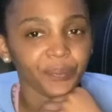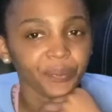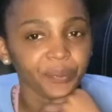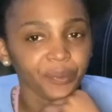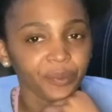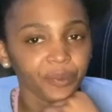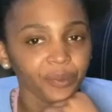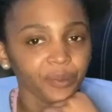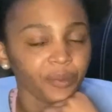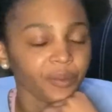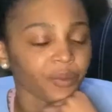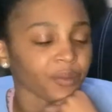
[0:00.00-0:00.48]

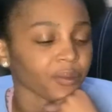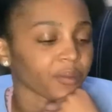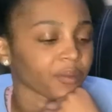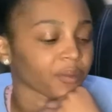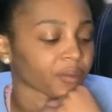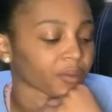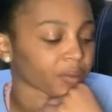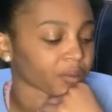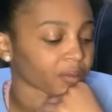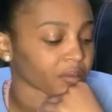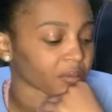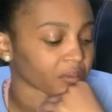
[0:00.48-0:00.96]

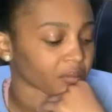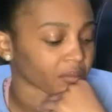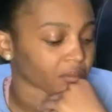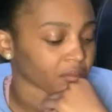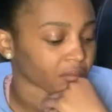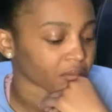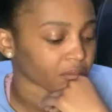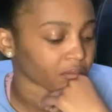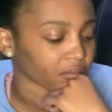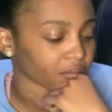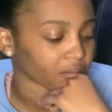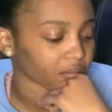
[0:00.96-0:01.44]

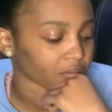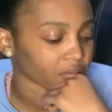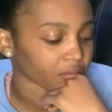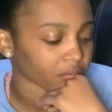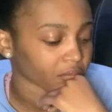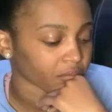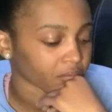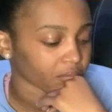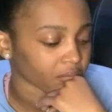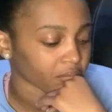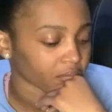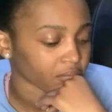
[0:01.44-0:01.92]

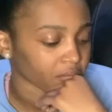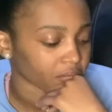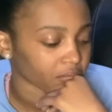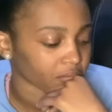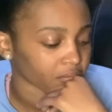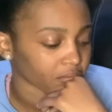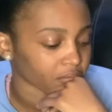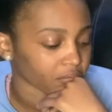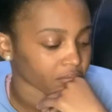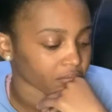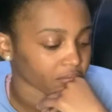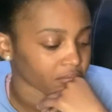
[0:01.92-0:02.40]

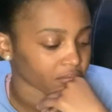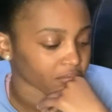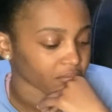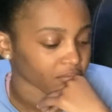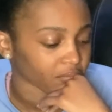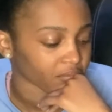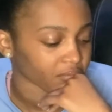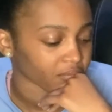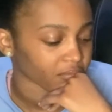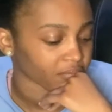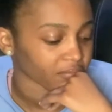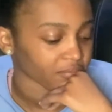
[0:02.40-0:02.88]

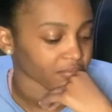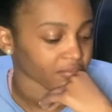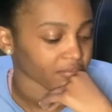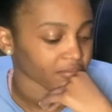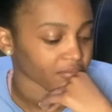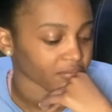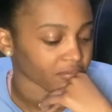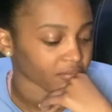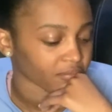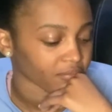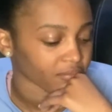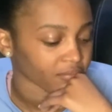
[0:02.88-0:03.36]

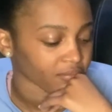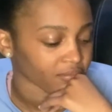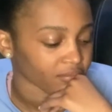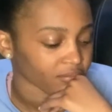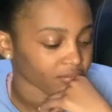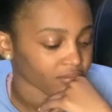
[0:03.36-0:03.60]
No words are spoken by the person on screen.